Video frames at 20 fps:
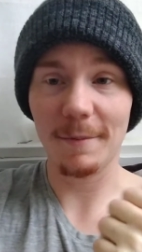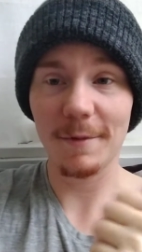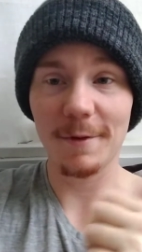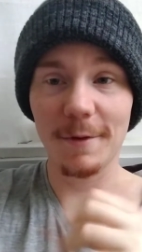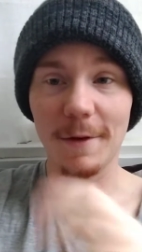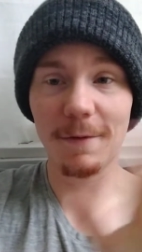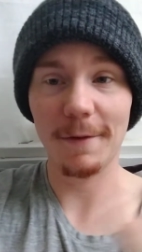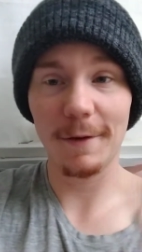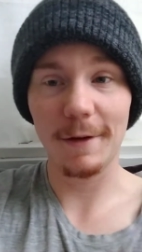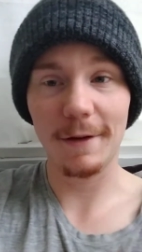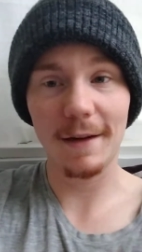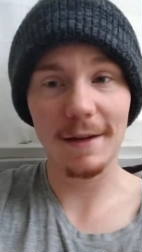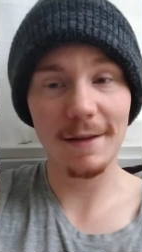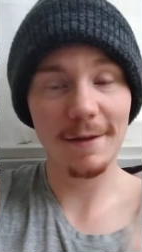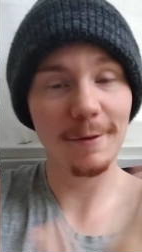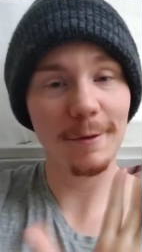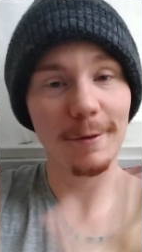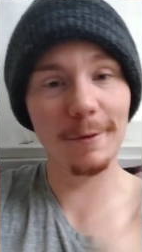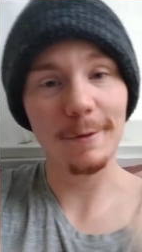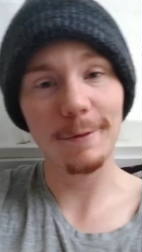so I found a
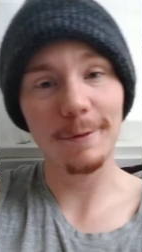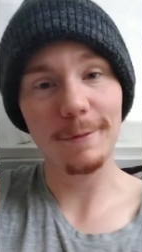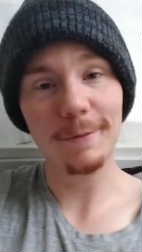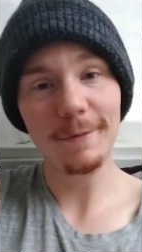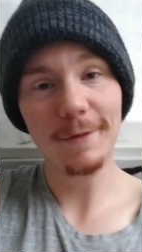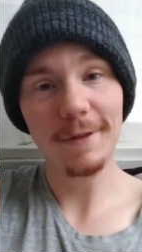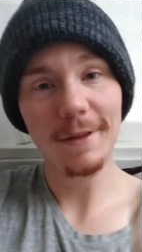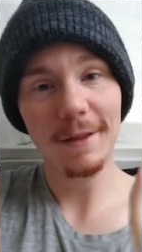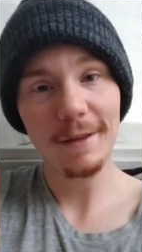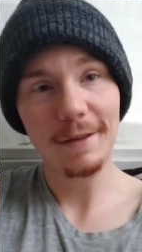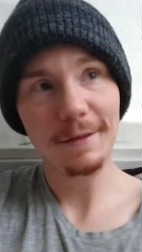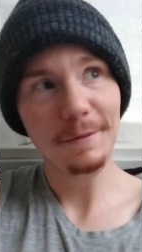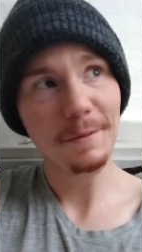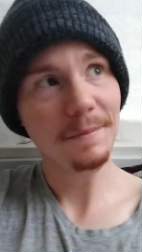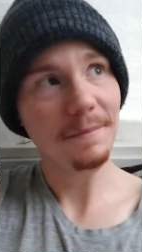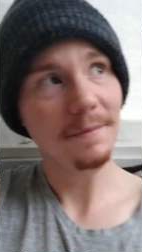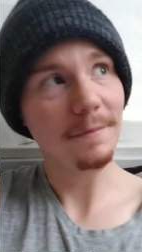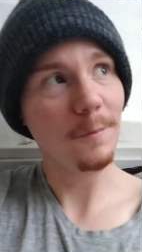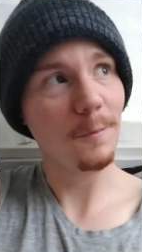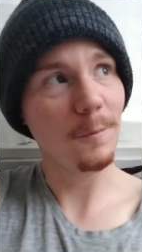nice little
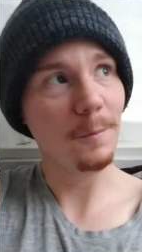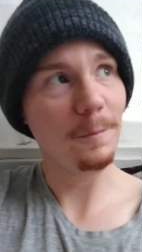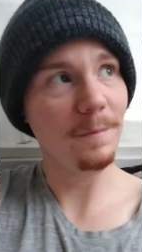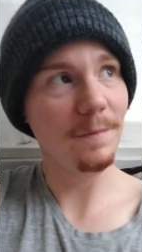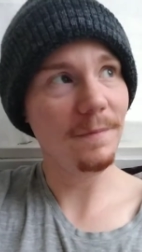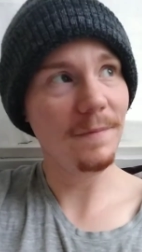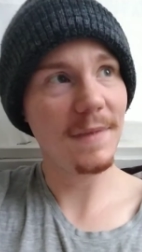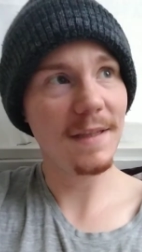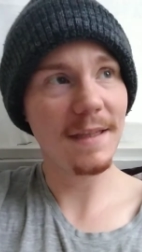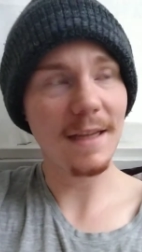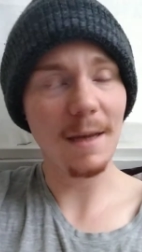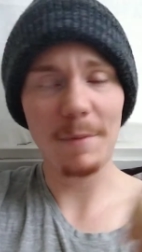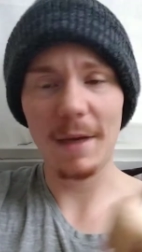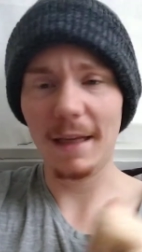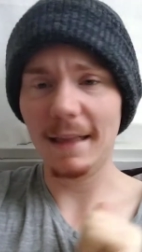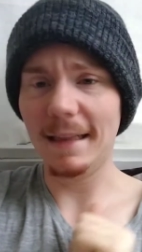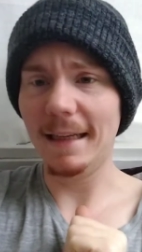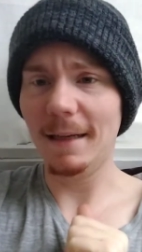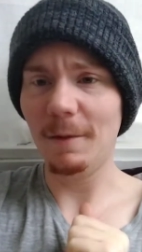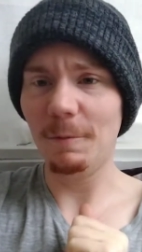
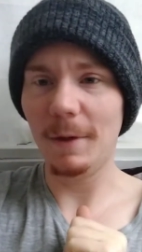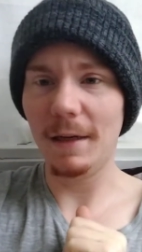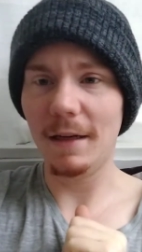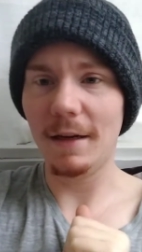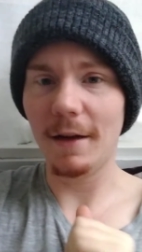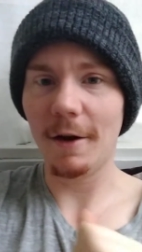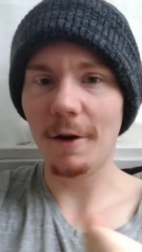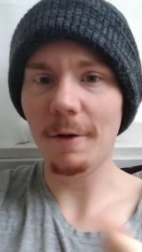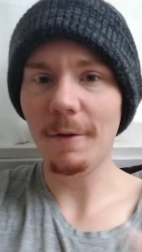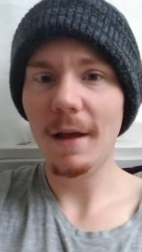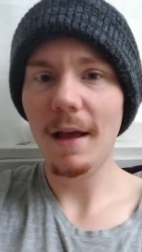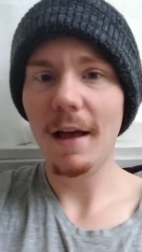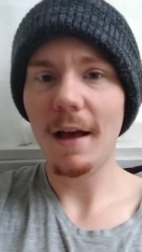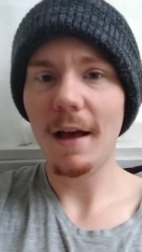semi-lit window.